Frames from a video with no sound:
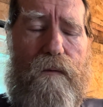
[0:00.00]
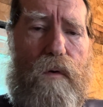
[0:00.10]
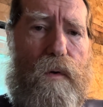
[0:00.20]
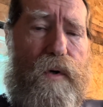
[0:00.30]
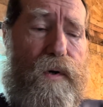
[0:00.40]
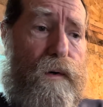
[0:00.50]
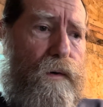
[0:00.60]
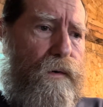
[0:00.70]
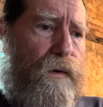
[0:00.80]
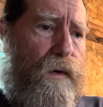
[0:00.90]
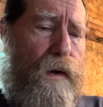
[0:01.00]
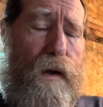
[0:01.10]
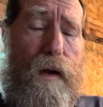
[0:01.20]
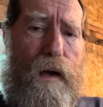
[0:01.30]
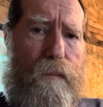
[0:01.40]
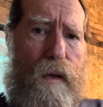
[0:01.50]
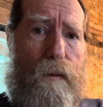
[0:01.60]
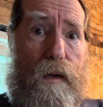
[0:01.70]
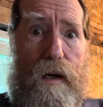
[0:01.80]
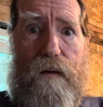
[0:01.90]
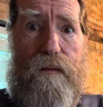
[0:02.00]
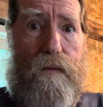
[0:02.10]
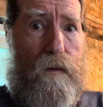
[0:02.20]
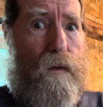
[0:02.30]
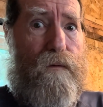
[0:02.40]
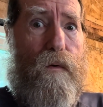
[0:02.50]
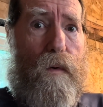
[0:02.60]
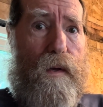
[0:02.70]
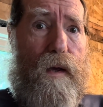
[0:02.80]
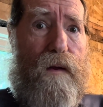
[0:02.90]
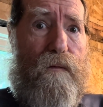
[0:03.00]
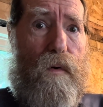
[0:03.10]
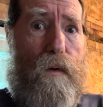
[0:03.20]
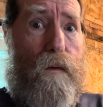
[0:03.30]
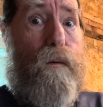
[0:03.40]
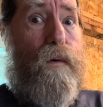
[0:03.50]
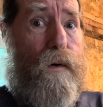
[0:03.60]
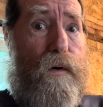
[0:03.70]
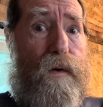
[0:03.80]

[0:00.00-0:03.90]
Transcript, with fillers: volt charger, I'd be able to have a 48 volt charge